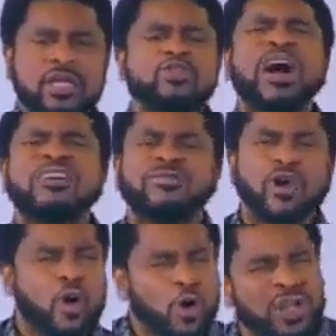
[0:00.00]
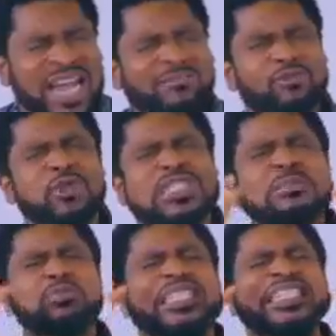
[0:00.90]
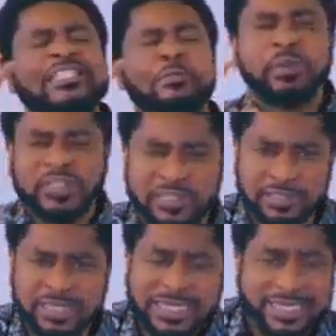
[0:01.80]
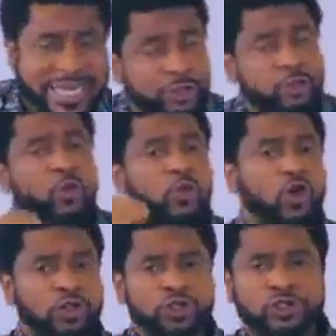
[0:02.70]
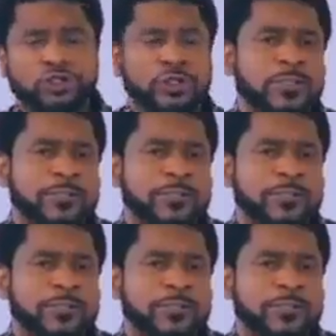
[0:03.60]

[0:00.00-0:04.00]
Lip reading: You have your whole life to sleep with this person. There is no rush.